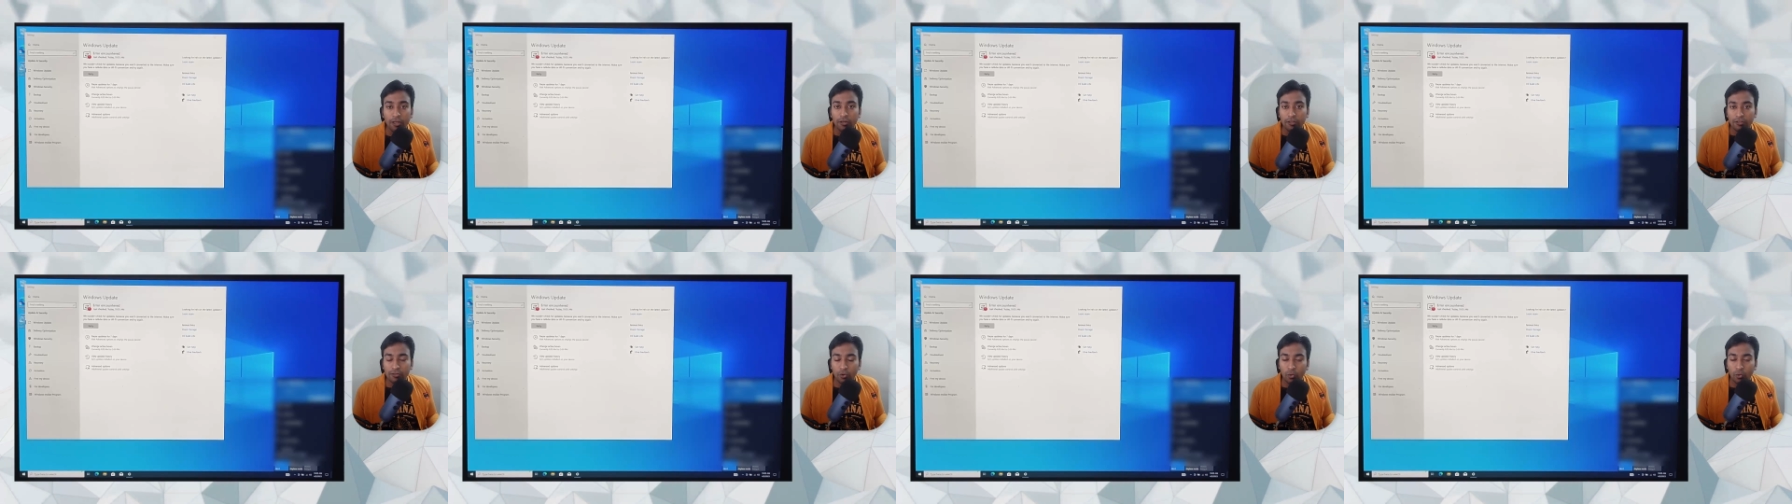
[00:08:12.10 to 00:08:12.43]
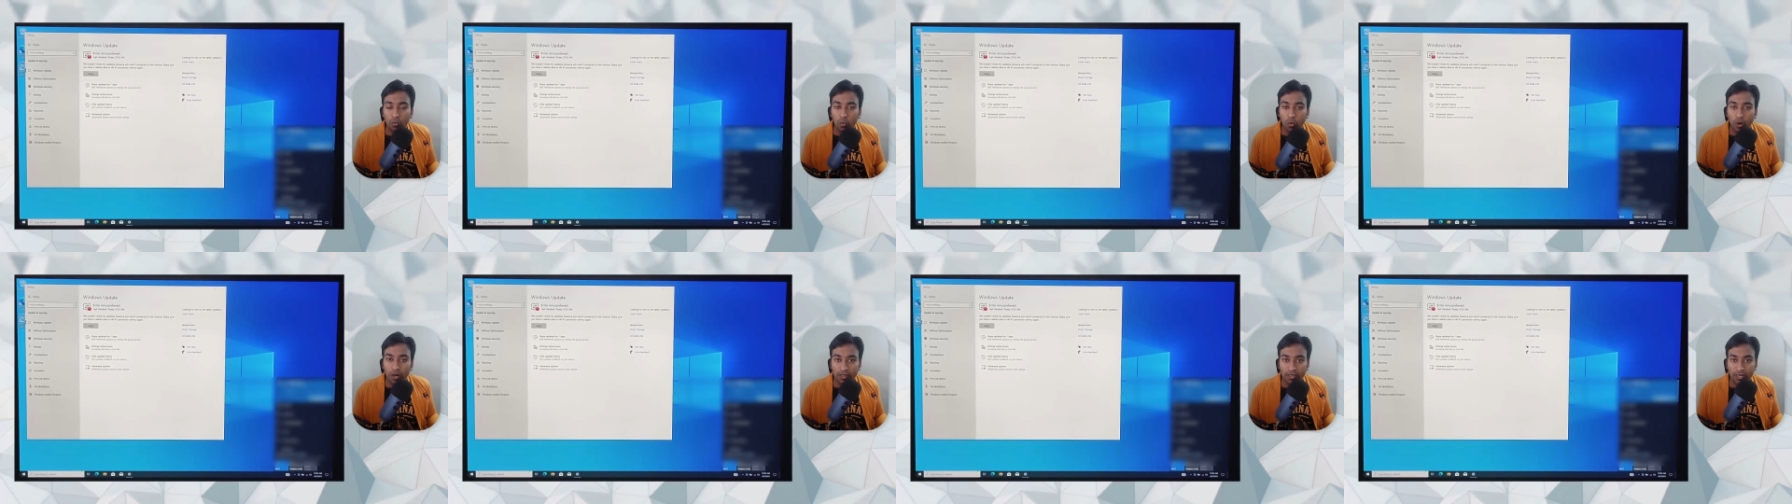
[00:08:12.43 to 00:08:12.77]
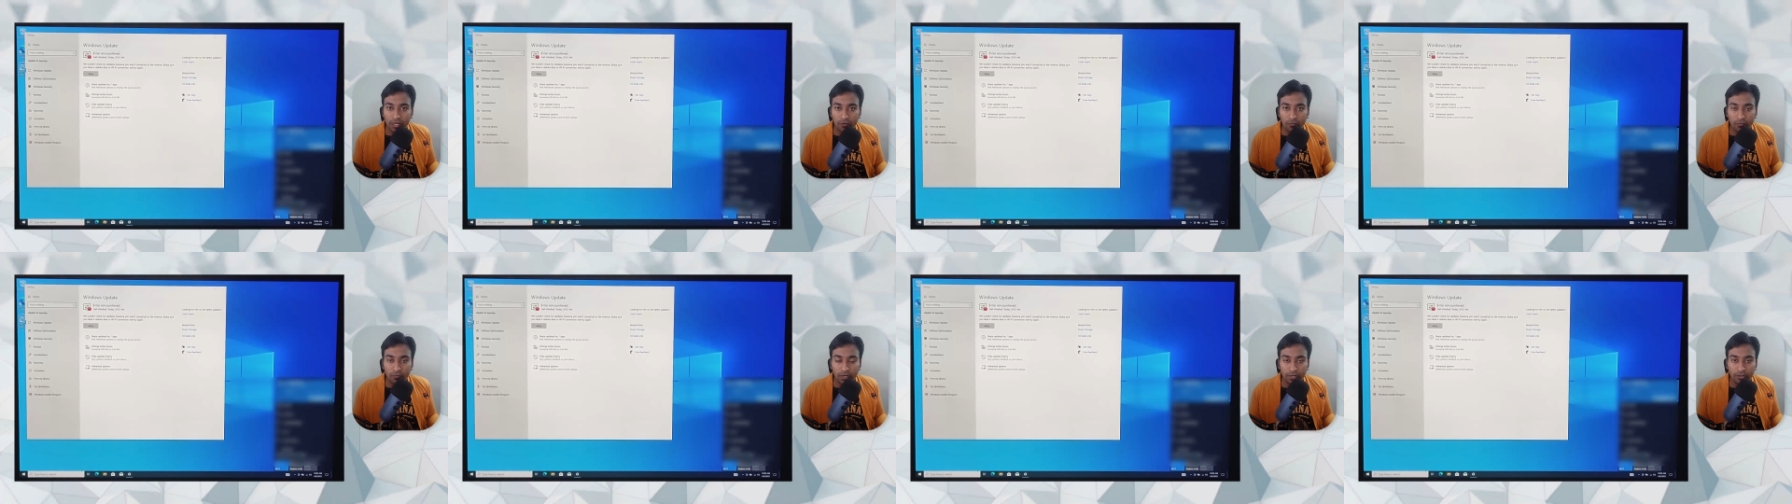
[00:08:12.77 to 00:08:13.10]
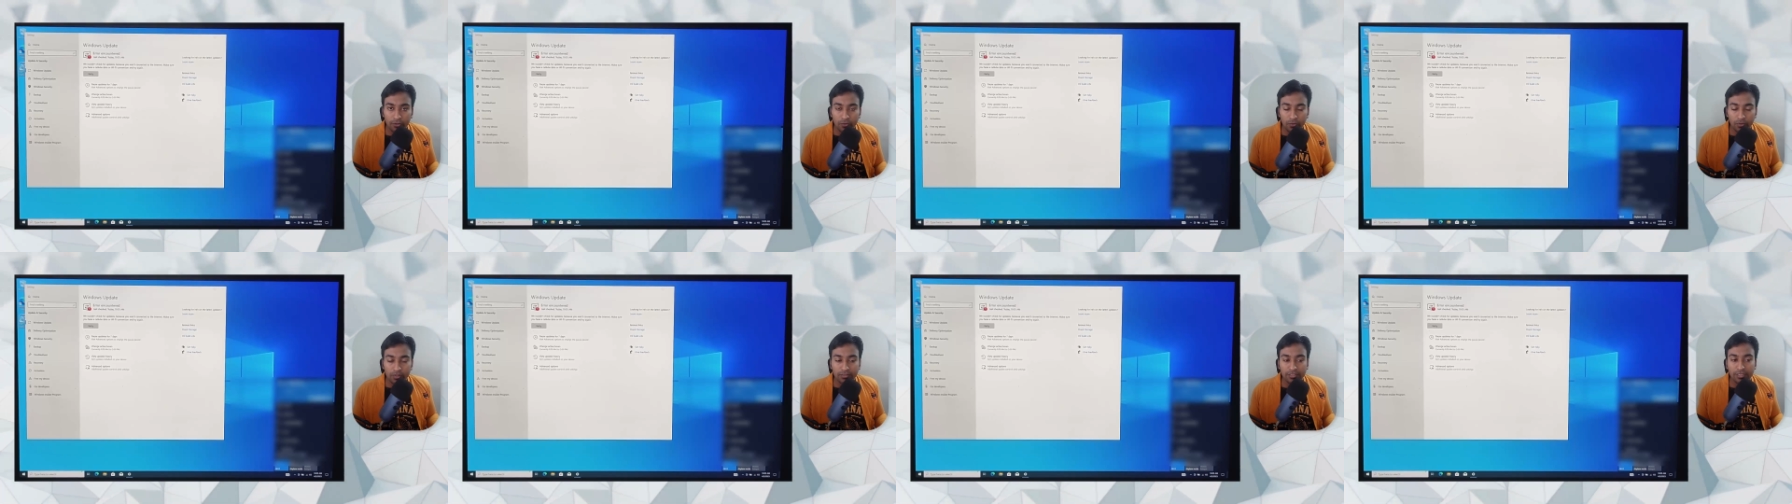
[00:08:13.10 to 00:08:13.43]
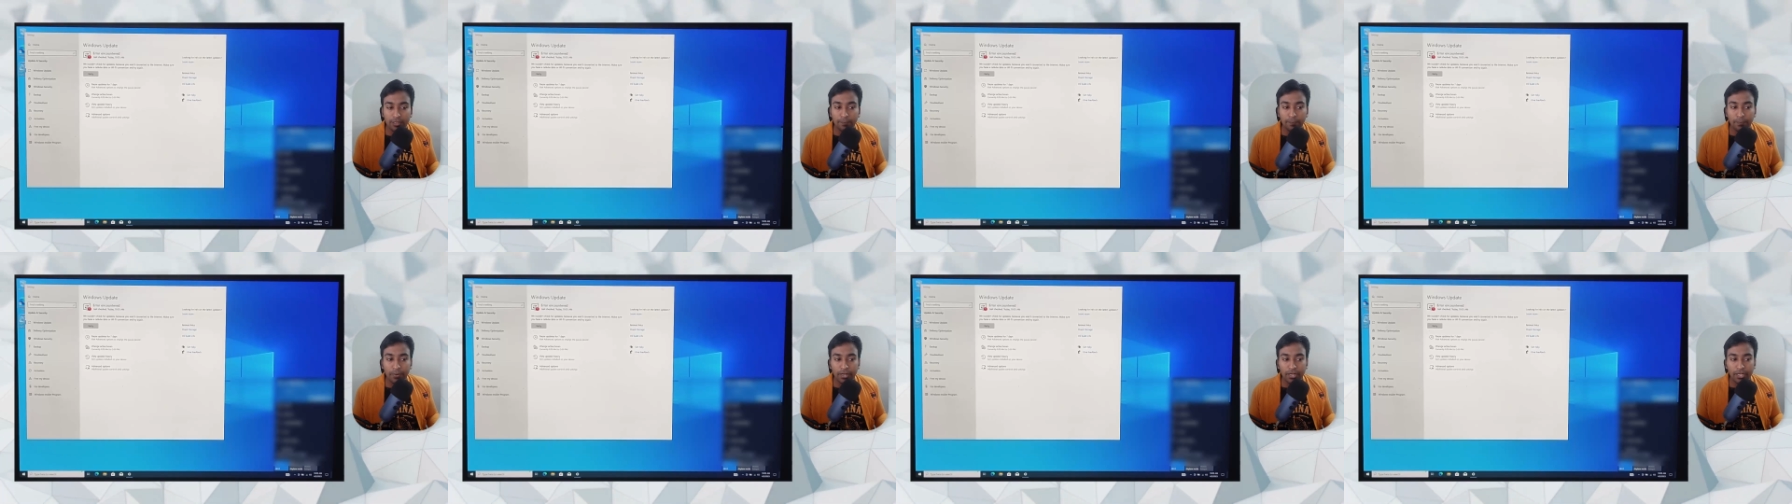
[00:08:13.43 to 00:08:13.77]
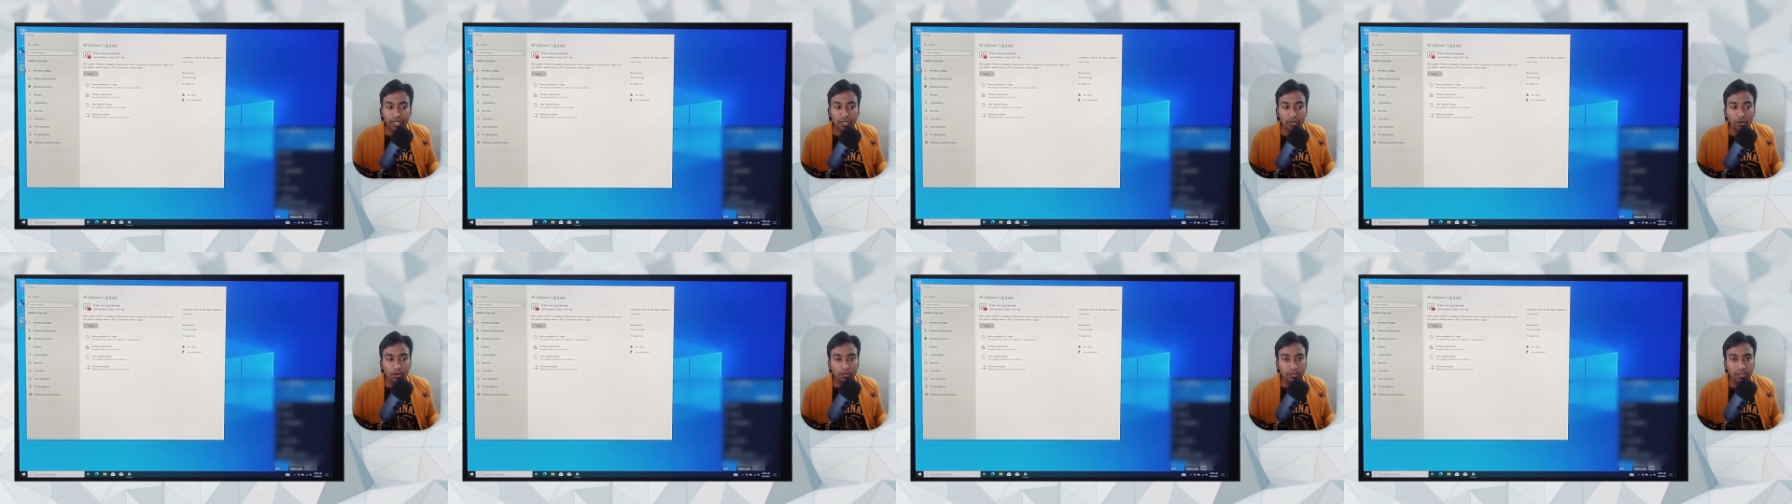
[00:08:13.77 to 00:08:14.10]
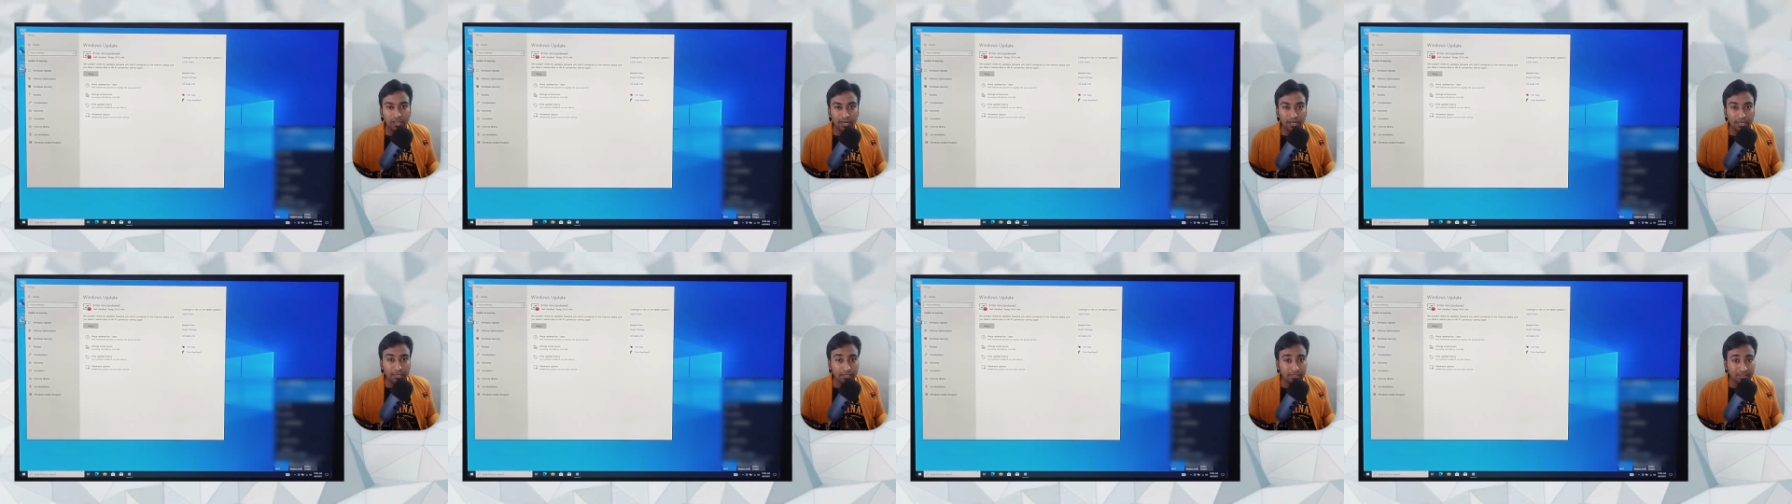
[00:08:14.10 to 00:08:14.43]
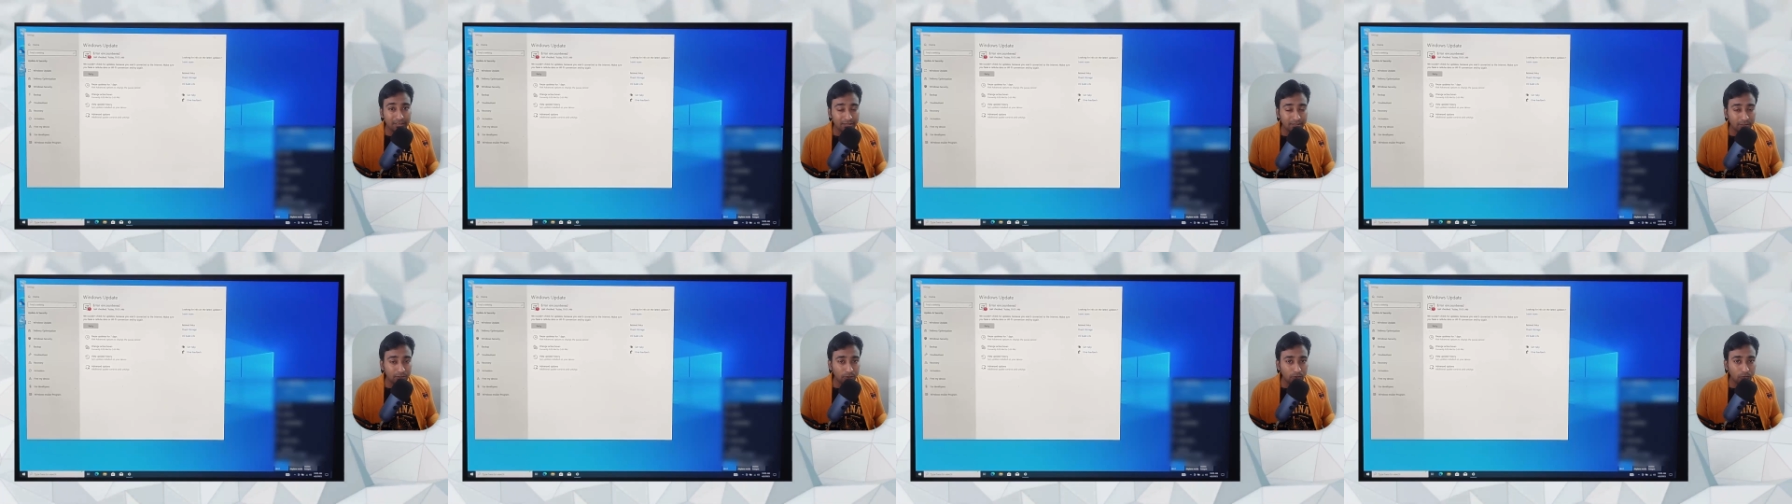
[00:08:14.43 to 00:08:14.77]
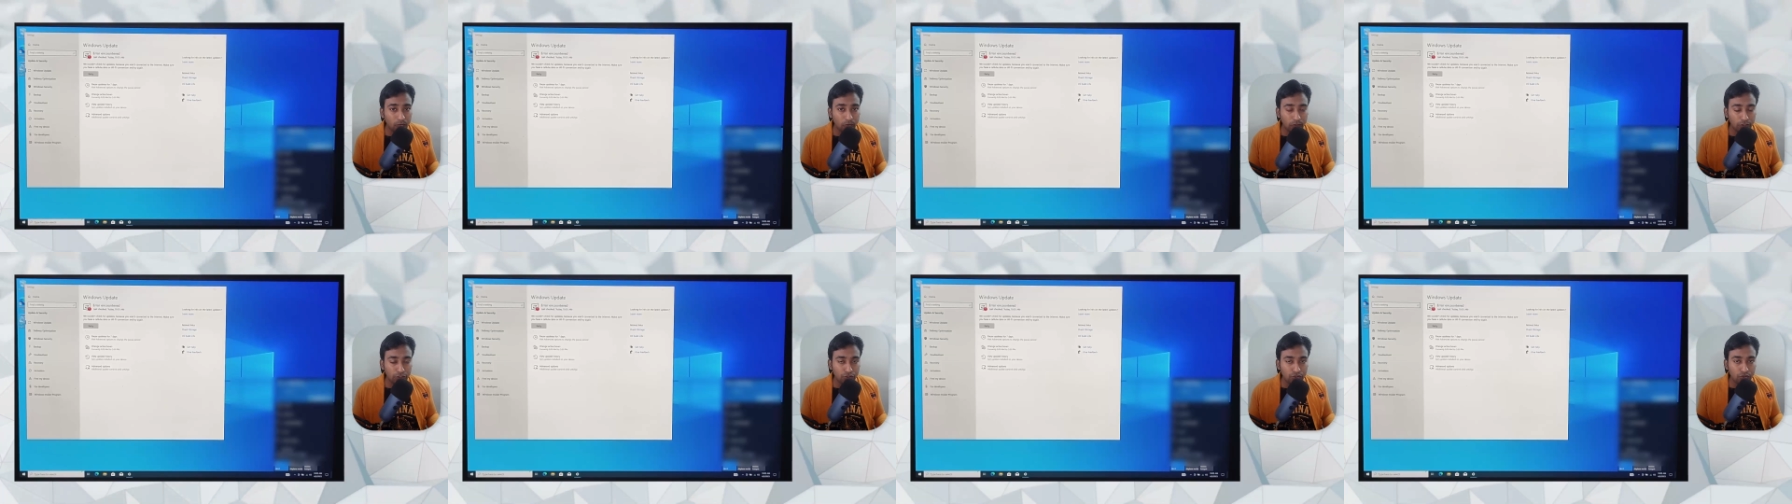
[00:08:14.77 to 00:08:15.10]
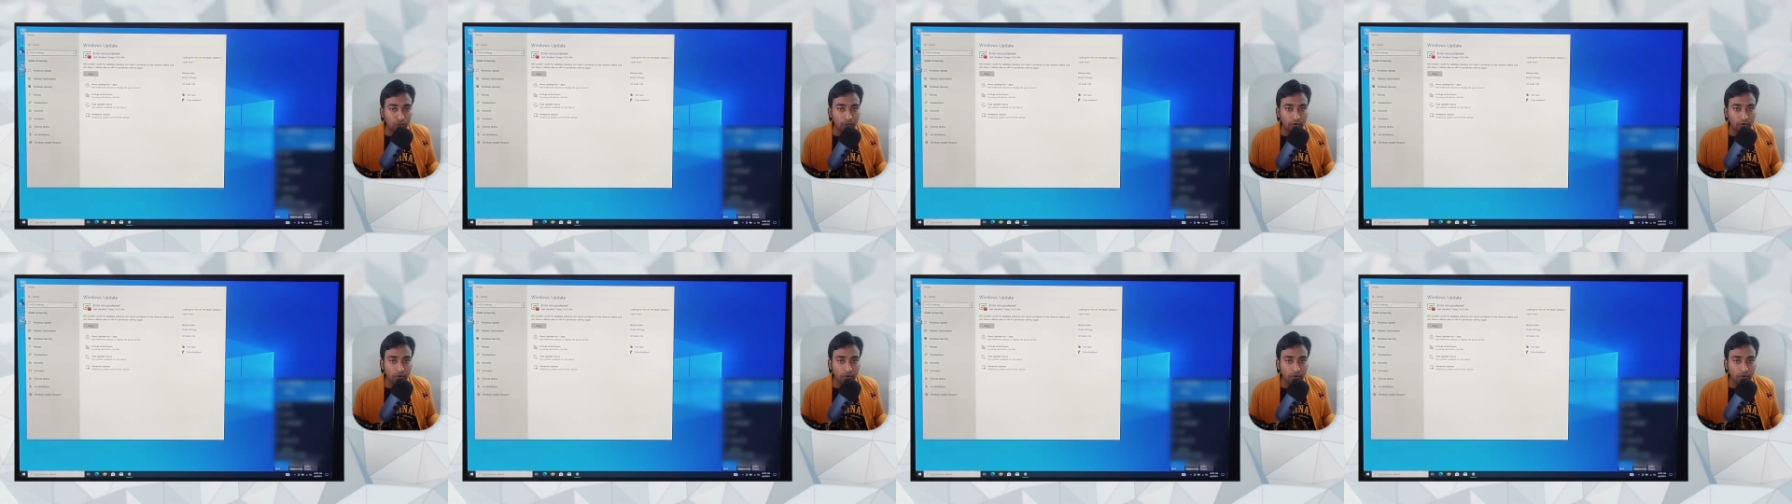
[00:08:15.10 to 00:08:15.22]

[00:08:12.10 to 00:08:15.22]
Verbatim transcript: So what it will do is, depending on the ISO which you